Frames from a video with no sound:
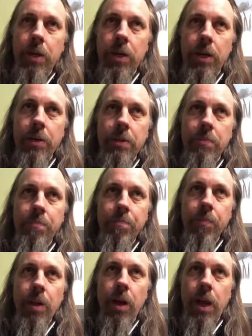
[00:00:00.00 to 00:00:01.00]
um,
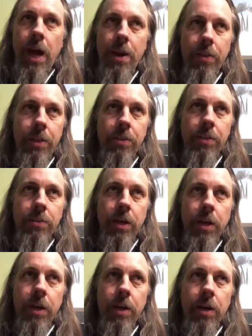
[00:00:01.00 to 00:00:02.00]
a lot of these,
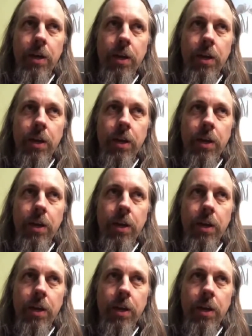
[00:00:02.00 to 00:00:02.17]
uh,